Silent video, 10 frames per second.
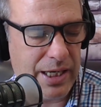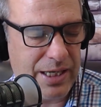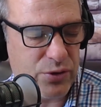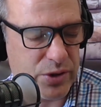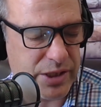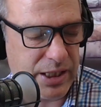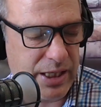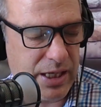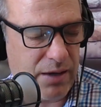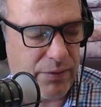
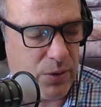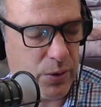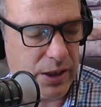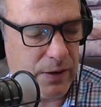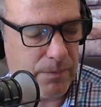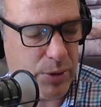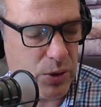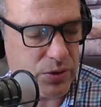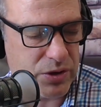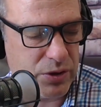Interestingly enough, according to the
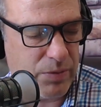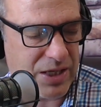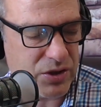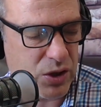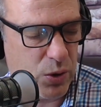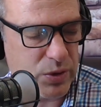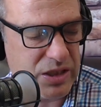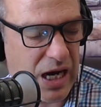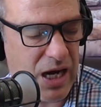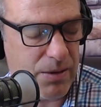Post, New Mexico was
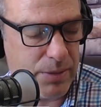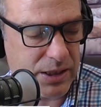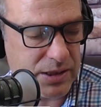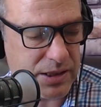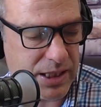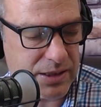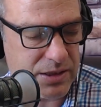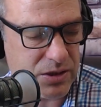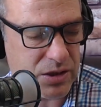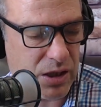not among the states
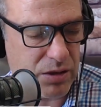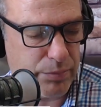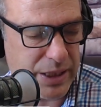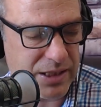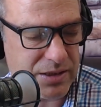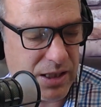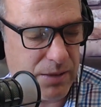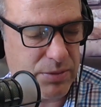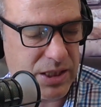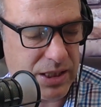that saw the biggest
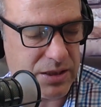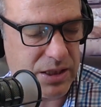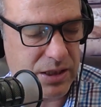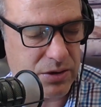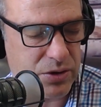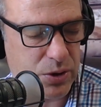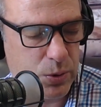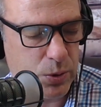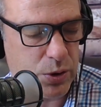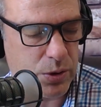upticks in
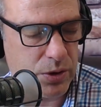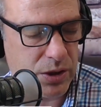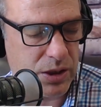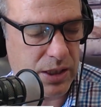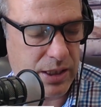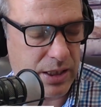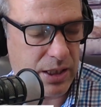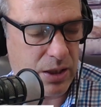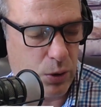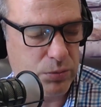in
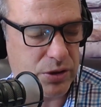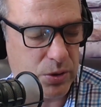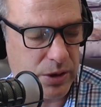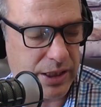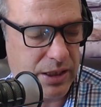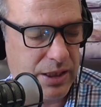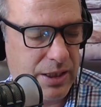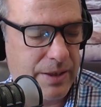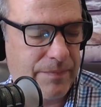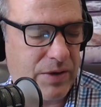homeschooling.
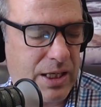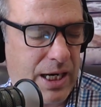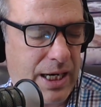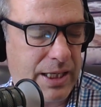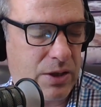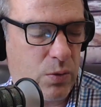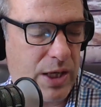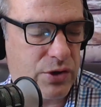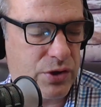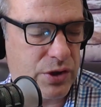I
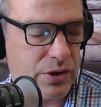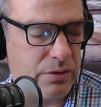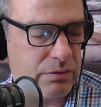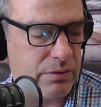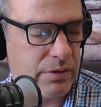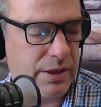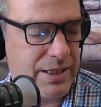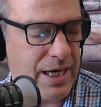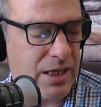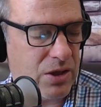question the
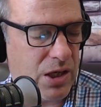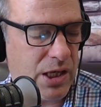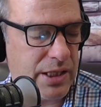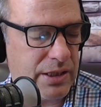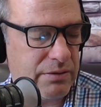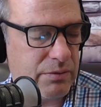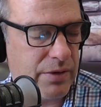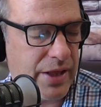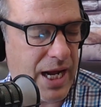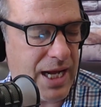data on
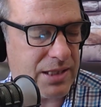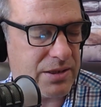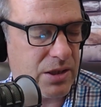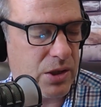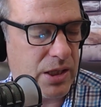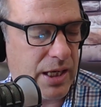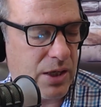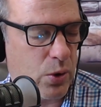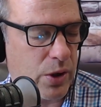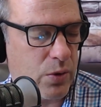that,
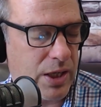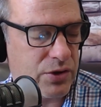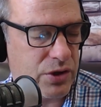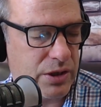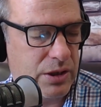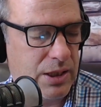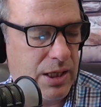or question